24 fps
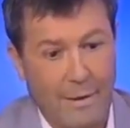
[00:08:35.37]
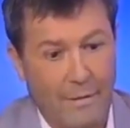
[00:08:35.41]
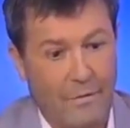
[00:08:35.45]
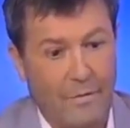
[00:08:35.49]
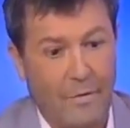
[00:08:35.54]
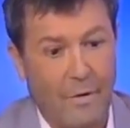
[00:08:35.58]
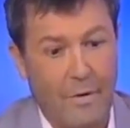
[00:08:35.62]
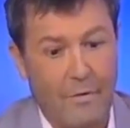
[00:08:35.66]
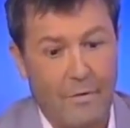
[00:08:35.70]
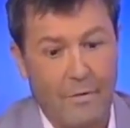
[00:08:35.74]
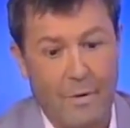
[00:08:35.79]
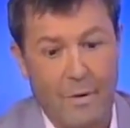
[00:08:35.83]
And
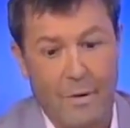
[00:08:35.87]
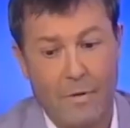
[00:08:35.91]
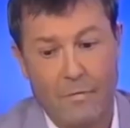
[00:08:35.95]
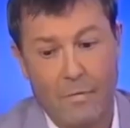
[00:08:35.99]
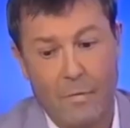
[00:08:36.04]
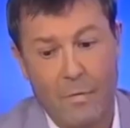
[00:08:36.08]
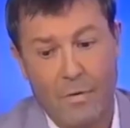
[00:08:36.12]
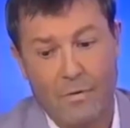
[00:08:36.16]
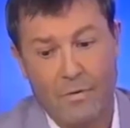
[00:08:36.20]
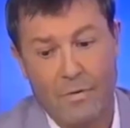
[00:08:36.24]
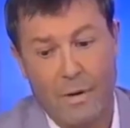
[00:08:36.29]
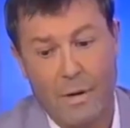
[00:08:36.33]
it's very, very
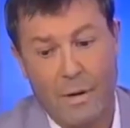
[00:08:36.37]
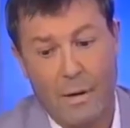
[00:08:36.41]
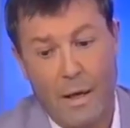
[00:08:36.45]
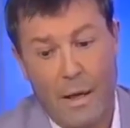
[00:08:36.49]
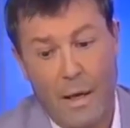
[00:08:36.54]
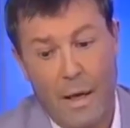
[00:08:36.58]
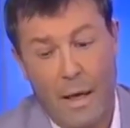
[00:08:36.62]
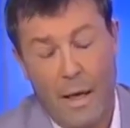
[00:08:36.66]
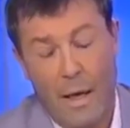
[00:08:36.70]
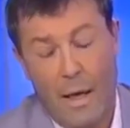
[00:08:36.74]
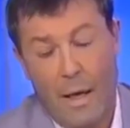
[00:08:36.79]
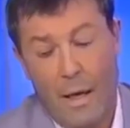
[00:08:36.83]
unfortunate.
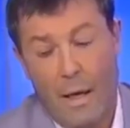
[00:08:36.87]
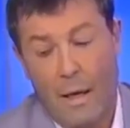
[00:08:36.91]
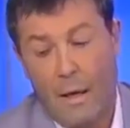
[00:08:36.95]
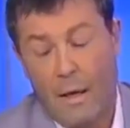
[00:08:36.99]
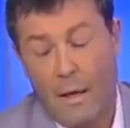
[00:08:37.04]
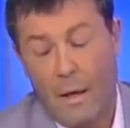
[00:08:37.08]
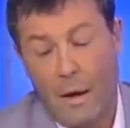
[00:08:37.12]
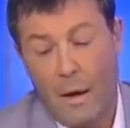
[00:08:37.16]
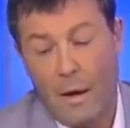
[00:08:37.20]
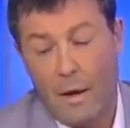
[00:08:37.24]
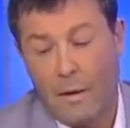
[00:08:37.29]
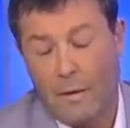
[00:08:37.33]

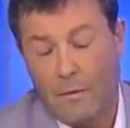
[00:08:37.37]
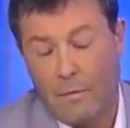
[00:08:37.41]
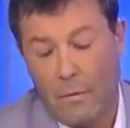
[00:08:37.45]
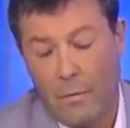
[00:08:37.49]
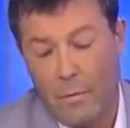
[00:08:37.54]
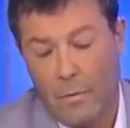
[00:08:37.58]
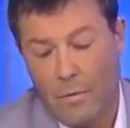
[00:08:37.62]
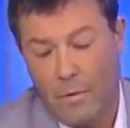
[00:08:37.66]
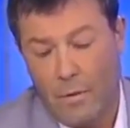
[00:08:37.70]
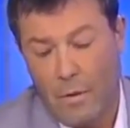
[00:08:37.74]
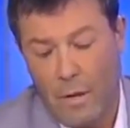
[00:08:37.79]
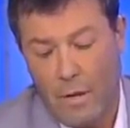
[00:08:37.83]
You know, I
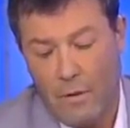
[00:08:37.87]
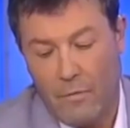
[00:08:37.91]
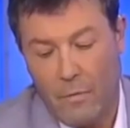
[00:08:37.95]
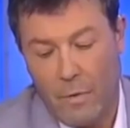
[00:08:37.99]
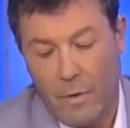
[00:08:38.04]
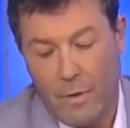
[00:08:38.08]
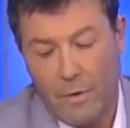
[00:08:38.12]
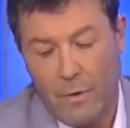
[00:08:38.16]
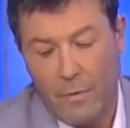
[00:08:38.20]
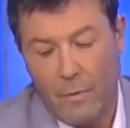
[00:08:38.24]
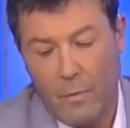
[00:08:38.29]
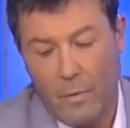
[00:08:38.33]
agree with a lot of
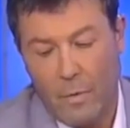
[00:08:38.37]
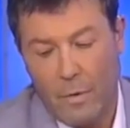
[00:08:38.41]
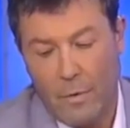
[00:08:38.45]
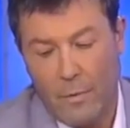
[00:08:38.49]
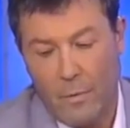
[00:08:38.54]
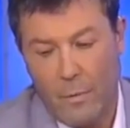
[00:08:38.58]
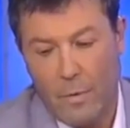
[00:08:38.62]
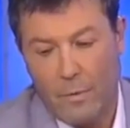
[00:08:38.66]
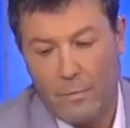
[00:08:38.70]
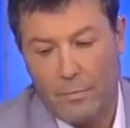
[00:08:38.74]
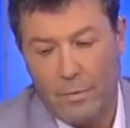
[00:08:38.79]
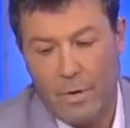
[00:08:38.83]

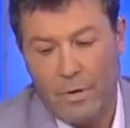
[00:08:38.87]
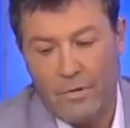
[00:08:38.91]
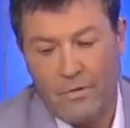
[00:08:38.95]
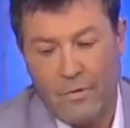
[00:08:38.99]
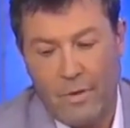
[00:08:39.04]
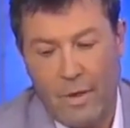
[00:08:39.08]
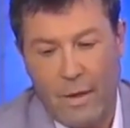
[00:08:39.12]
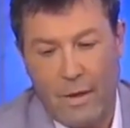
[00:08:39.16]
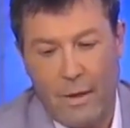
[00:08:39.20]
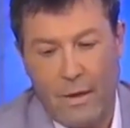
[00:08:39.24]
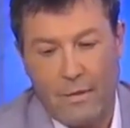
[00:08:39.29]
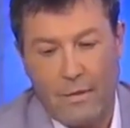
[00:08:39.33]
what Britt
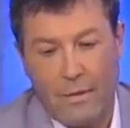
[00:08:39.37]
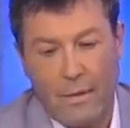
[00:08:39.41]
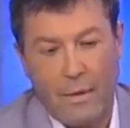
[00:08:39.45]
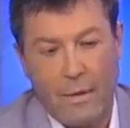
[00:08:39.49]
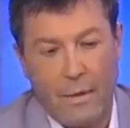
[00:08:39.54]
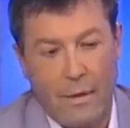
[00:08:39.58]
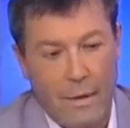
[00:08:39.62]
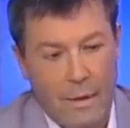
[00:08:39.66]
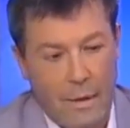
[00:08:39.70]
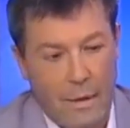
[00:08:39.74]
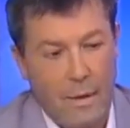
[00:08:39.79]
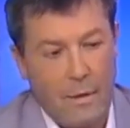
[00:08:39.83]
said. I
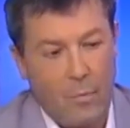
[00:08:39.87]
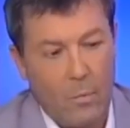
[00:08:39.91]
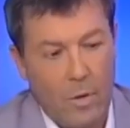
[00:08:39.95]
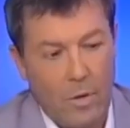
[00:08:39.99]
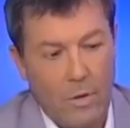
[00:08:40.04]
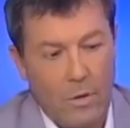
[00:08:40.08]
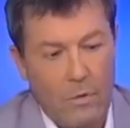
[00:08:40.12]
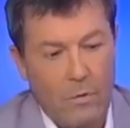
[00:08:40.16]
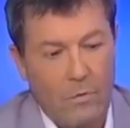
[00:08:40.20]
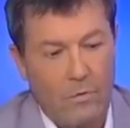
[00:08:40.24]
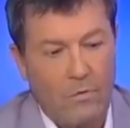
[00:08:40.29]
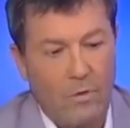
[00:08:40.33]
think, and
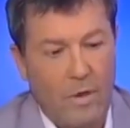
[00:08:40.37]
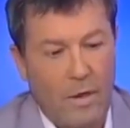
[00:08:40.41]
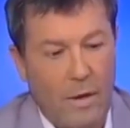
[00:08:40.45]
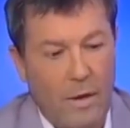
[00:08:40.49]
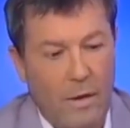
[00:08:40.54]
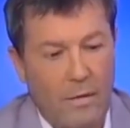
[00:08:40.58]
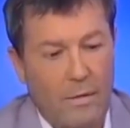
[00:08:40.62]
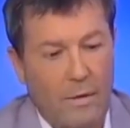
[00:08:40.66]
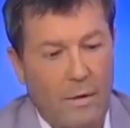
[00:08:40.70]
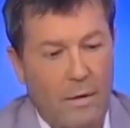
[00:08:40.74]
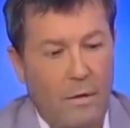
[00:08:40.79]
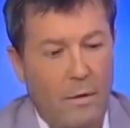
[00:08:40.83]
what you
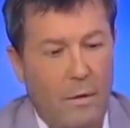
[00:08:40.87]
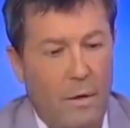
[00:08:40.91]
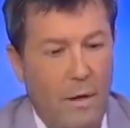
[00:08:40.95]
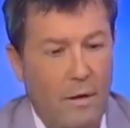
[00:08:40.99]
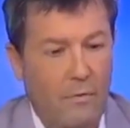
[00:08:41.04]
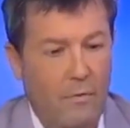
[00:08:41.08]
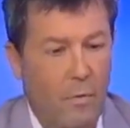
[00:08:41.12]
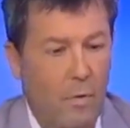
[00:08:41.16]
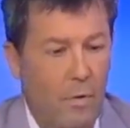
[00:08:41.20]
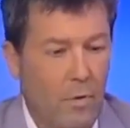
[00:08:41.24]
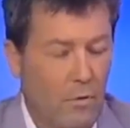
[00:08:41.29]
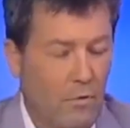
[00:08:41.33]
said, I think a
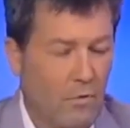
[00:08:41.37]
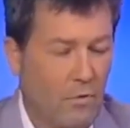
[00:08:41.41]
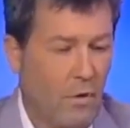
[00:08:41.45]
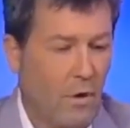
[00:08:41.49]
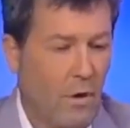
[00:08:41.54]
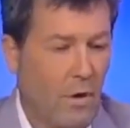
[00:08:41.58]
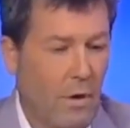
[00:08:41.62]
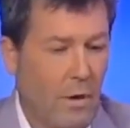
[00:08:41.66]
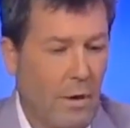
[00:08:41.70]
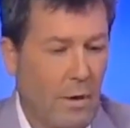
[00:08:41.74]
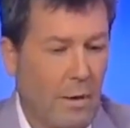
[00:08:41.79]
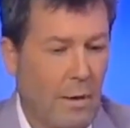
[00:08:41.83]
lot of what you
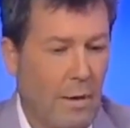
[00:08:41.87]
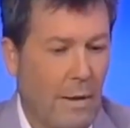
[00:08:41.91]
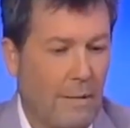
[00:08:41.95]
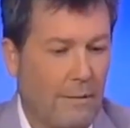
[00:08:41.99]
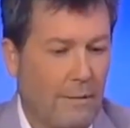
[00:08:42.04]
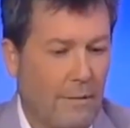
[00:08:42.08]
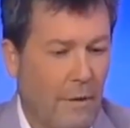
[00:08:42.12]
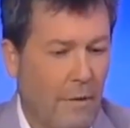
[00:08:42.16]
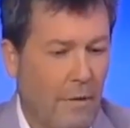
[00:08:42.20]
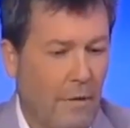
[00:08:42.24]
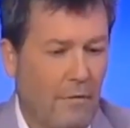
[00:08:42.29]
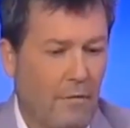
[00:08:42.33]
saw
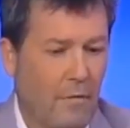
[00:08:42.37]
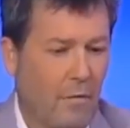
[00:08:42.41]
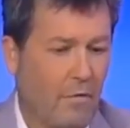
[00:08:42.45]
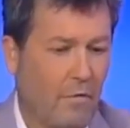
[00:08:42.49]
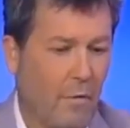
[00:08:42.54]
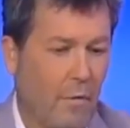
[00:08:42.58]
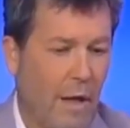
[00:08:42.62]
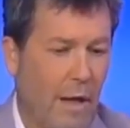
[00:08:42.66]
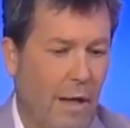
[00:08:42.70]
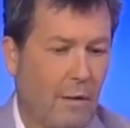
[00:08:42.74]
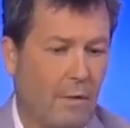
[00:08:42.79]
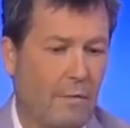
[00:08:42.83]
at the hearing.
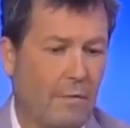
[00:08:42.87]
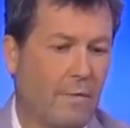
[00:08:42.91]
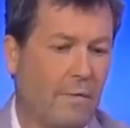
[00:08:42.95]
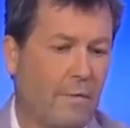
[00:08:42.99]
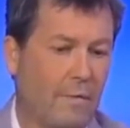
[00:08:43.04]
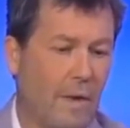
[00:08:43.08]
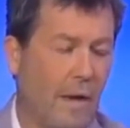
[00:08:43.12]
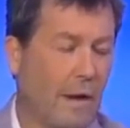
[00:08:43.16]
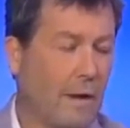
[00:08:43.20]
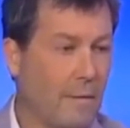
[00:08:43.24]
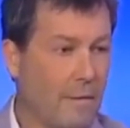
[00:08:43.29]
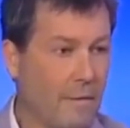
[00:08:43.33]
First of all, I
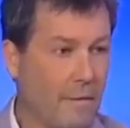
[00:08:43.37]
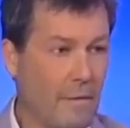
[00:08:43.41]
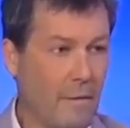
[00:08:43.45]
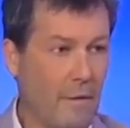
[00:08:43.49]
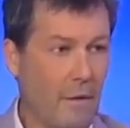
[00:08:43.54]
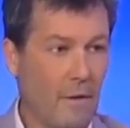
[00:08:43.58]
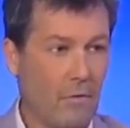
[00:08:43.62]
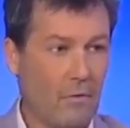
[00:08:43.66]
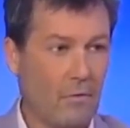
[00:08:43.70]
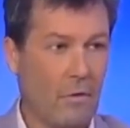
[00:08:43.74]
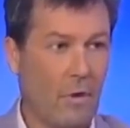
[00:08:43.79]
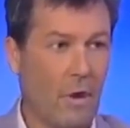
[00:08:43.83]
didn't
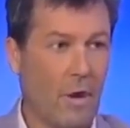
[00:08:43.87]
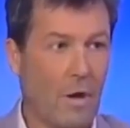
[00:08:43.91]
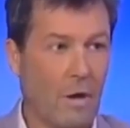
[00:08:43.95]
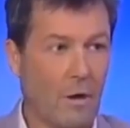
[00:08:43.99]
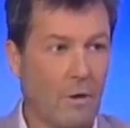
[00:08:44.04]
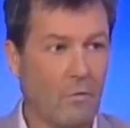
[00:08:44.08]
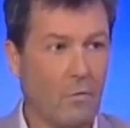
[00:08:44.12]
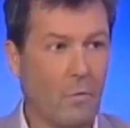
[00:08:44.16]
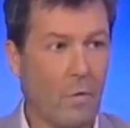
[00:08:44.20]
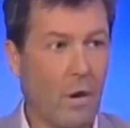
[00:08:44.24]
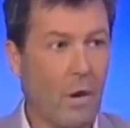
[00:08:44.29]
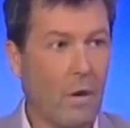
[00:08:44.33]
think the
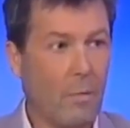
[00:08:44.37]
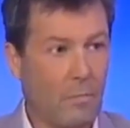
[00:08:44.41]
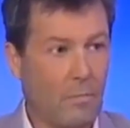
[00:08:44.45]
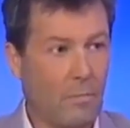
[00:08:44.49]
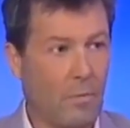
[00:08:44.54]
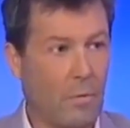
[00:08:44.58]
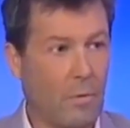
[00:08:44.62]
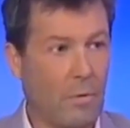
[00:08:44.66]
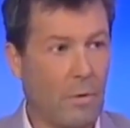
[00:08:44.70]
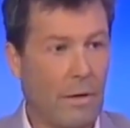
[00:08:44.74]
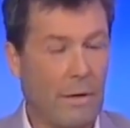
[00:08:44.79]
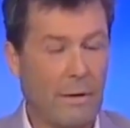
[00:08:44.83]
histrionics were
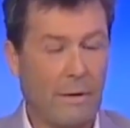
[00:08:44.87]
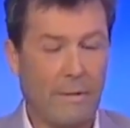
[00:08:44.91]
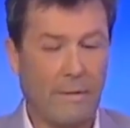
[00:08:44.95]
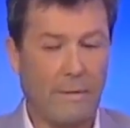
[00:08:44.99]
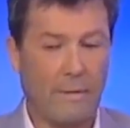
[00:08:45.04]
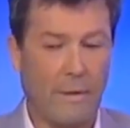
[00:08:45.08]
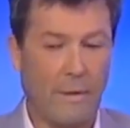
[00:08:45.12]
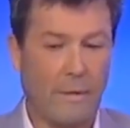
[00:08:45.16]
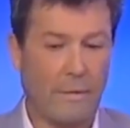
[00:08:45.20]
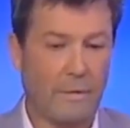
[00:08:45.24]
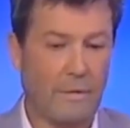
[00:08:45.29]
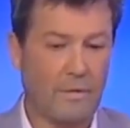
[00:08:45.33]
helpful. I
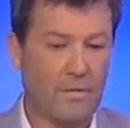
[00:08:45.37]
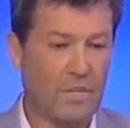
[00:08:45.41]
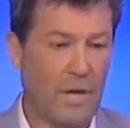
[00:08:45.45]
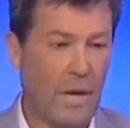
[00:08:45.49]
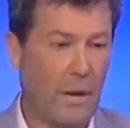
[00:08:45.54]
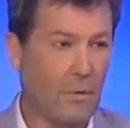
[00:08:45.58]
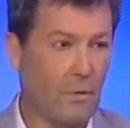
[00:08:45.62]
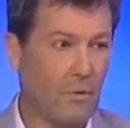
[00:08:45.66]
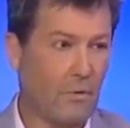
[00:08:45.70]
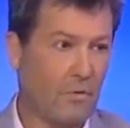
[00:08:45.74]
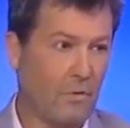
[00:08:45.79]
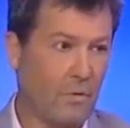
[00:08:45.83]
didn't think the
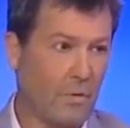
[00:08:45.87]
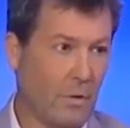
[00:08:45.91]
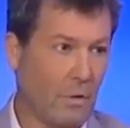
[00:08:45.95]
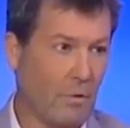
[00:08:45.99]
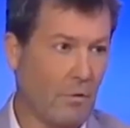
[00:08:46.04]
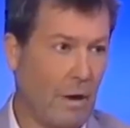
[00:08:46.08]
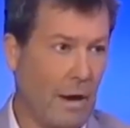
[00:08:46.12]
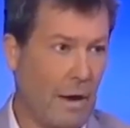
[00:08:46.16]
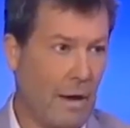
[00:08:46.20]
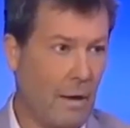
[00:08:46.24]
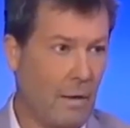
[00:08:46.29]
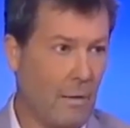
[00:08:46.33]
shouters in the
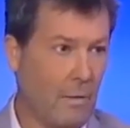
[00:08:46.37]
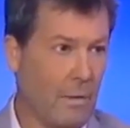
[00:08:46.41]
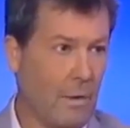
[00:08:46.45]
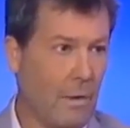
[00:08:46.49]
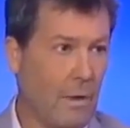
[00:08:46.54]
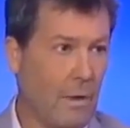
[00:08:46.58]
crowd.